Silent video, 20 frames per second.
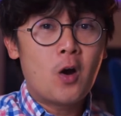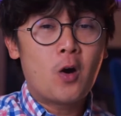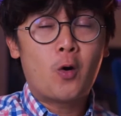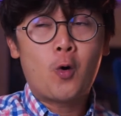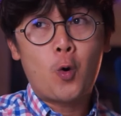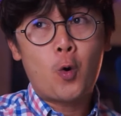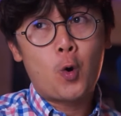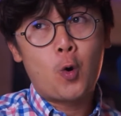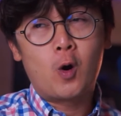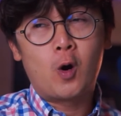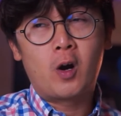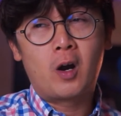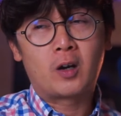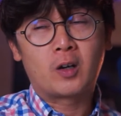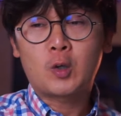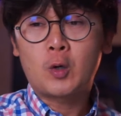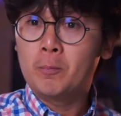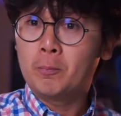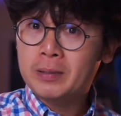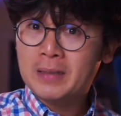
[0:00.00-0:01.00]
or
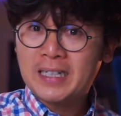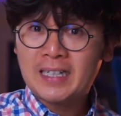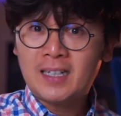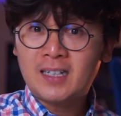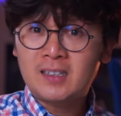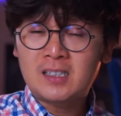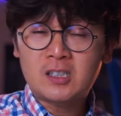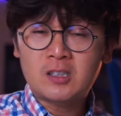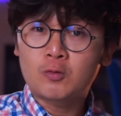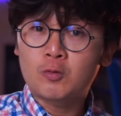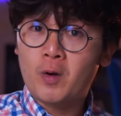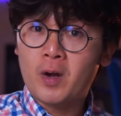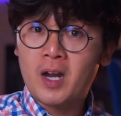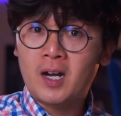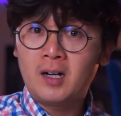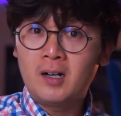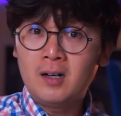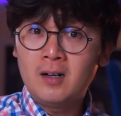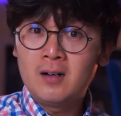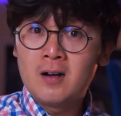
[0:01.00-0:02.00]
completing the
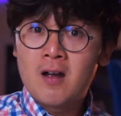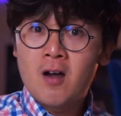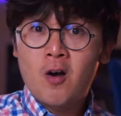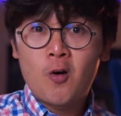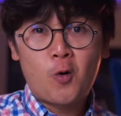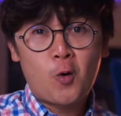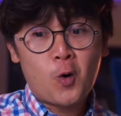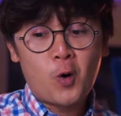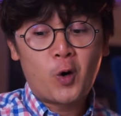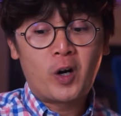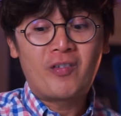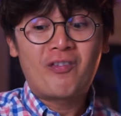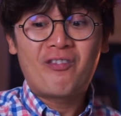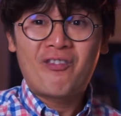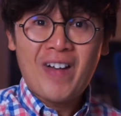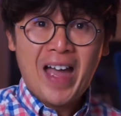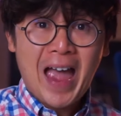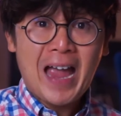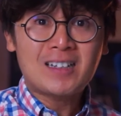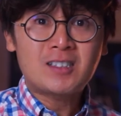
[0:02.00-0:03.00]
square or
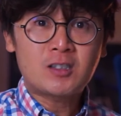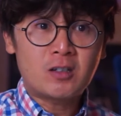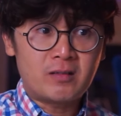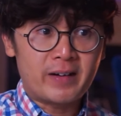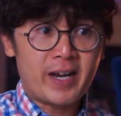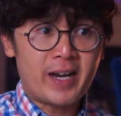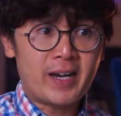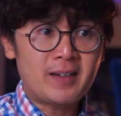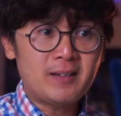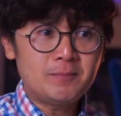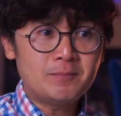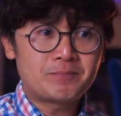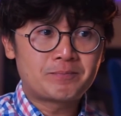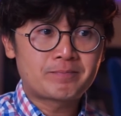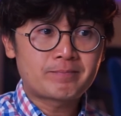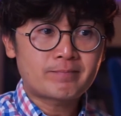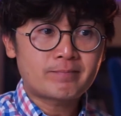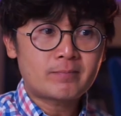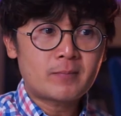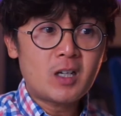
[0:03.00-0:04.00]
factoring,
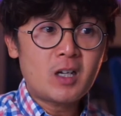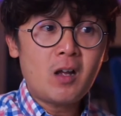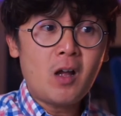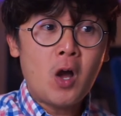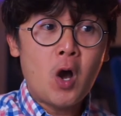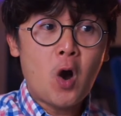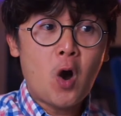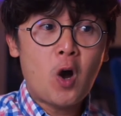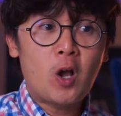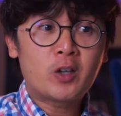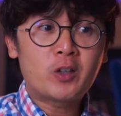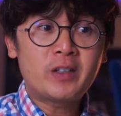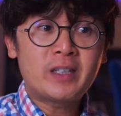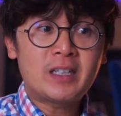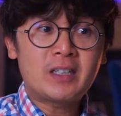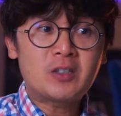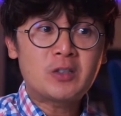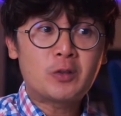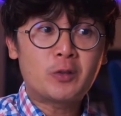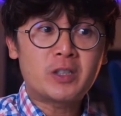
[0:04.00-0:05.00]
all you
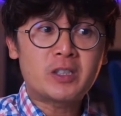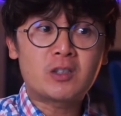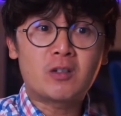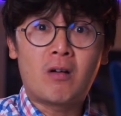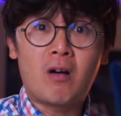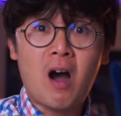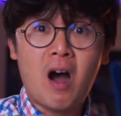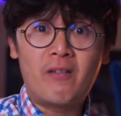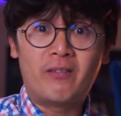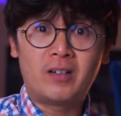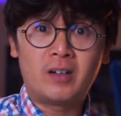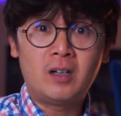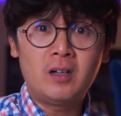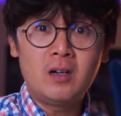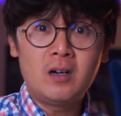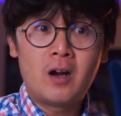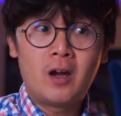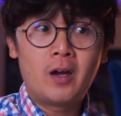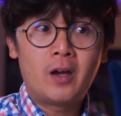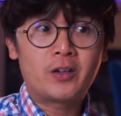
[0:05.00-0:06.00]
need to do is to
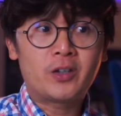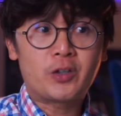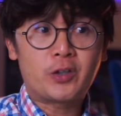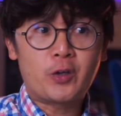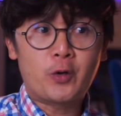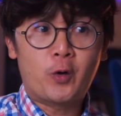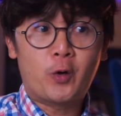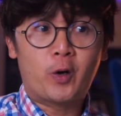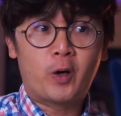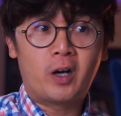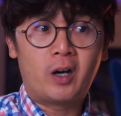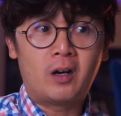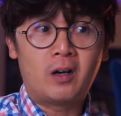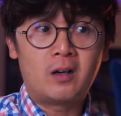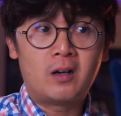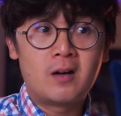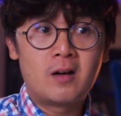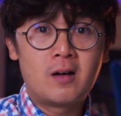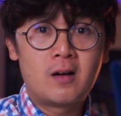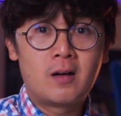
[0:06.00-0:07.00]
hover
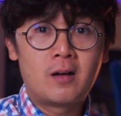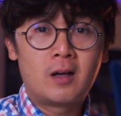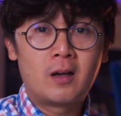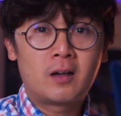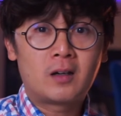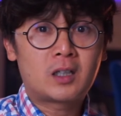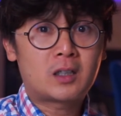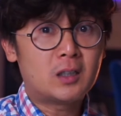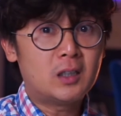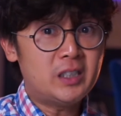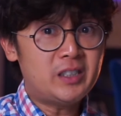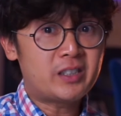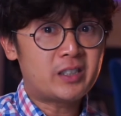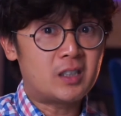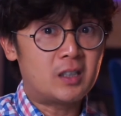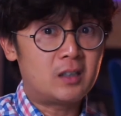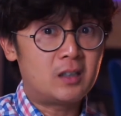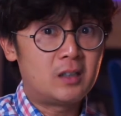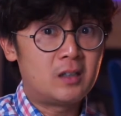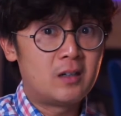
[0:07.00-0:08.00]
your
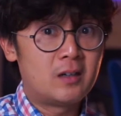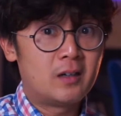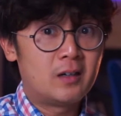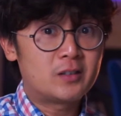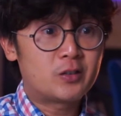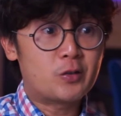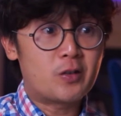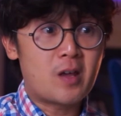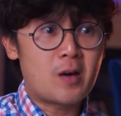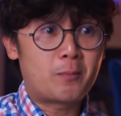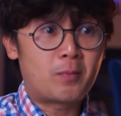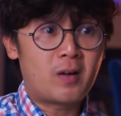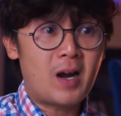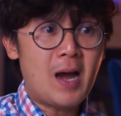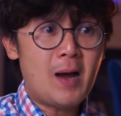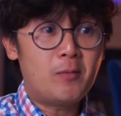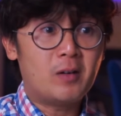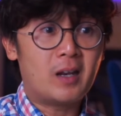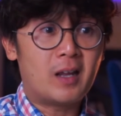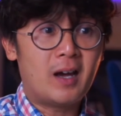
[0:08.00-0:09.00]
cursor to the
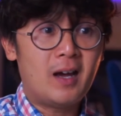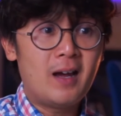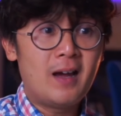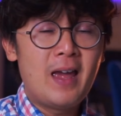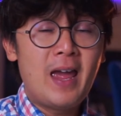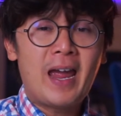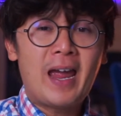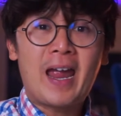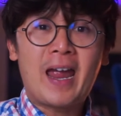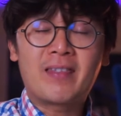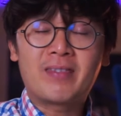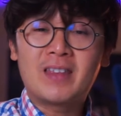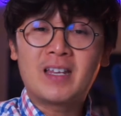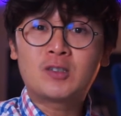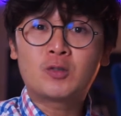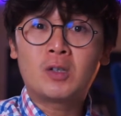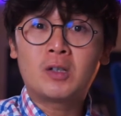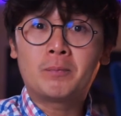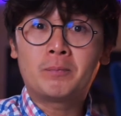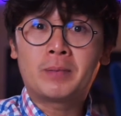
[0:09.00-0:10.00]
parabola, and
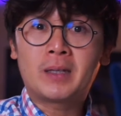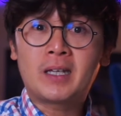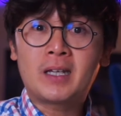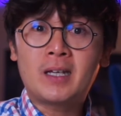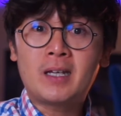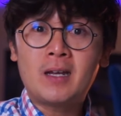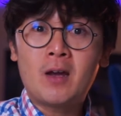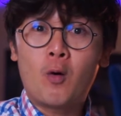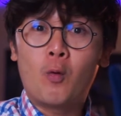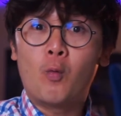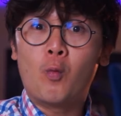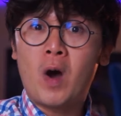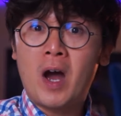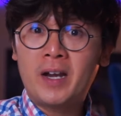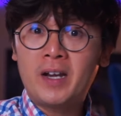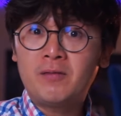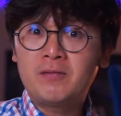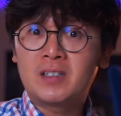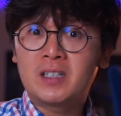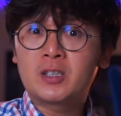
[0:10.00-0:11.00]
this will be
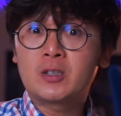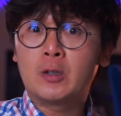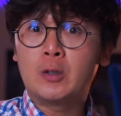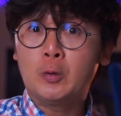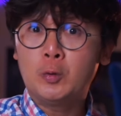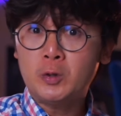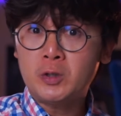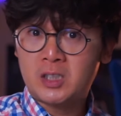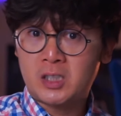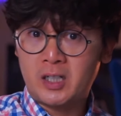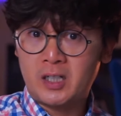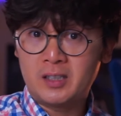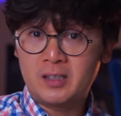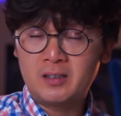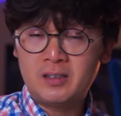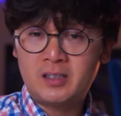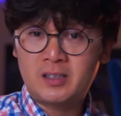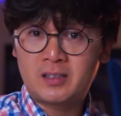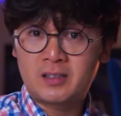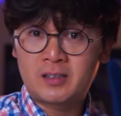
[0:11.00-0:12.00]
one of the
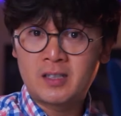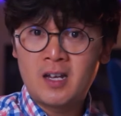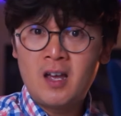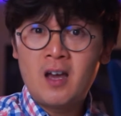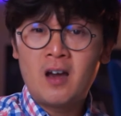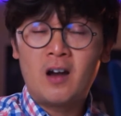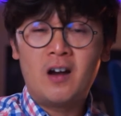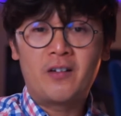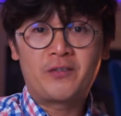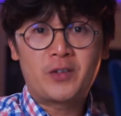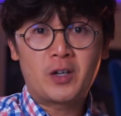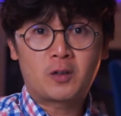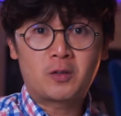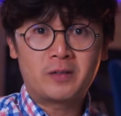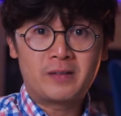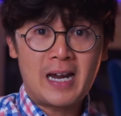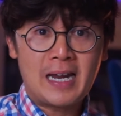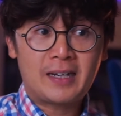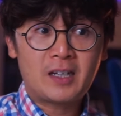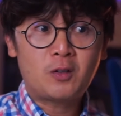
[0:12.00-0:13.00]
solutions of your
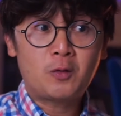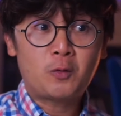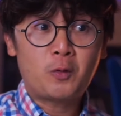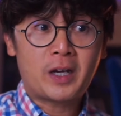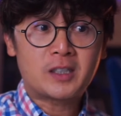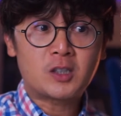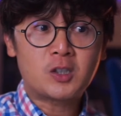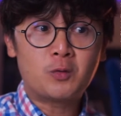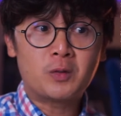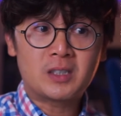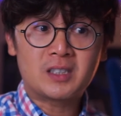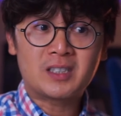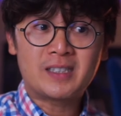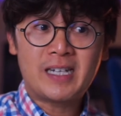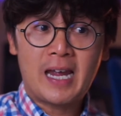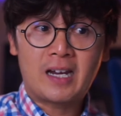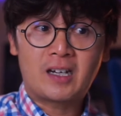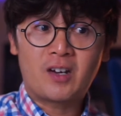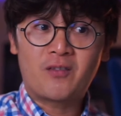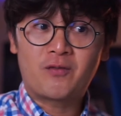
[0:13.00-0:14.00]
quadratic equation, which is
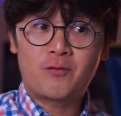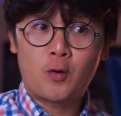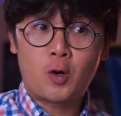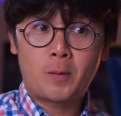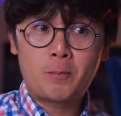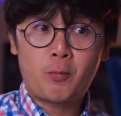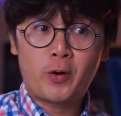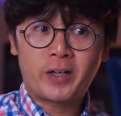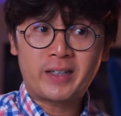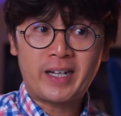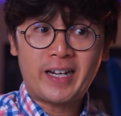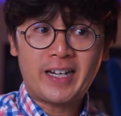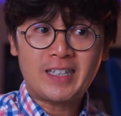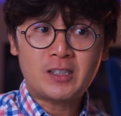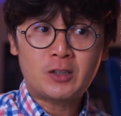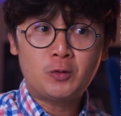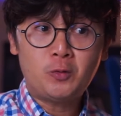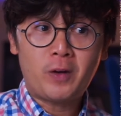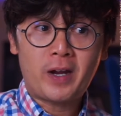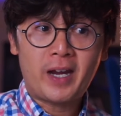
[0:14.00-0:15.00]

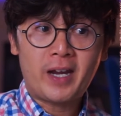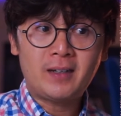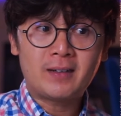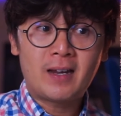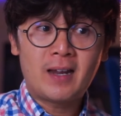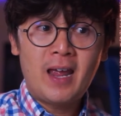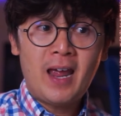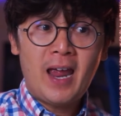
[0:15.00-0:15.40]
-4.828,